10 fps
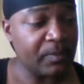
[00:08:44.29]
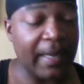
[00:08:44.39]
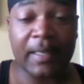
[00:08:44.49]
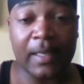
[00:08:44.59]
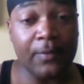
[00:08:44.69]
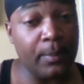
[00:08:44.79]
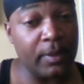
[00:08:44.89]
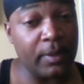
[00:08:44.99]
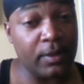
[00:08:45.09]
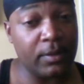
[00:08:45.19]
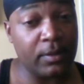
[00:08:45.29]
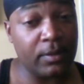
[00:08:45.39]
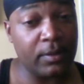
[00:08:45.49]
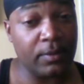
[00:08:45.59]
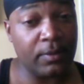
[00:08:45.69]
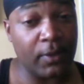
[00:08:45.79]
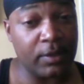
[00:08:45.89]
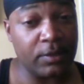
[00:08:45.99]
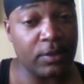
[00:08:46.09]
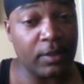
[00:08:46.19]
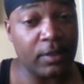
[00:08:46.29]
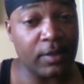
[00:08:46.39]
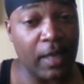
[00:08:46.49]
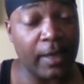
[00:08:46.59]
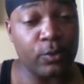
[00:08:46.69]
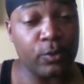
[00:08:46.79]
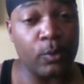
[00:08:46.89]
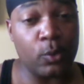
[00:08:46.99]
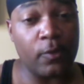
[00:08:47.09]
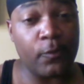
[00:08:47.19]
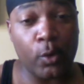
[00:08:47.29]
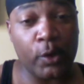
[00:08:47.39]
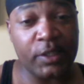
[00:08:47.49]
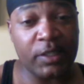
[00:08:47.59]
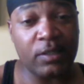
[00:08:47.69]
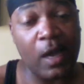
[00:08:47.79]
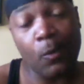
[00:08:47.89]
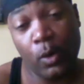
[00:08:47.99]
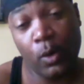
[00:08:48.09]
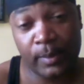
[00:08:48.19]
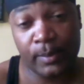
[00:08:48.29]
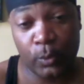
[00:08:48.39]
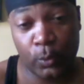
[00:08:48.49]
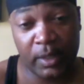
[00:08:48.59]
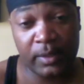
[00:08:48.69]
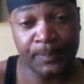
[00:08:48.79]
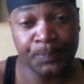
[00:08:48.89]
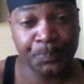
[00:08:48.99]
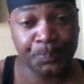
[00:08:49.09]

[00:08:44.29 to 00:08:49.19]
I give him a good fucking chance. Actually, I'm going for Ortiz. I want him to win